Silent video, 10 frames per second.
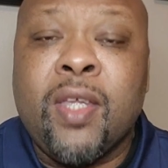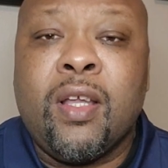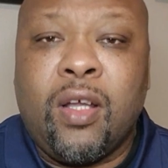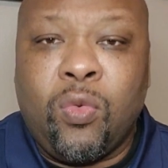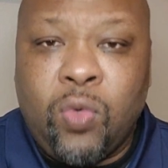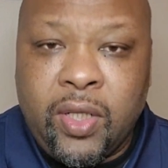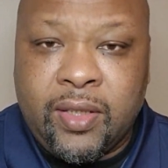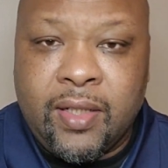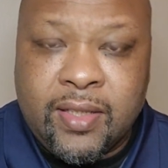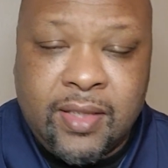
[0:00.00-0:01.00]
what
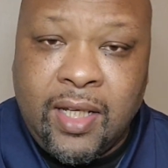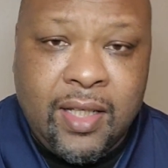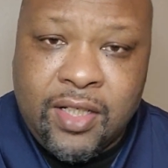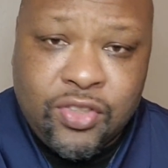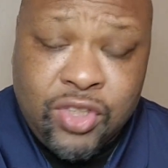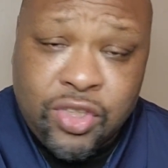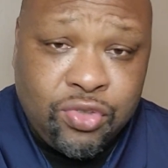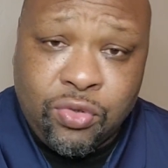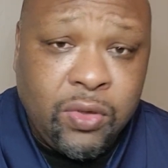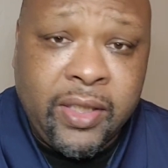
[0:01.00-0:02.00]
they're saying is just
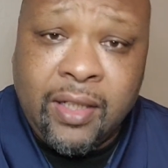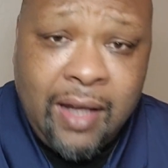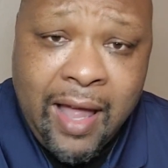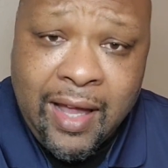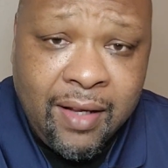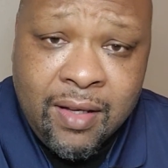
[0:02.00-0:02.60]
truly a lie.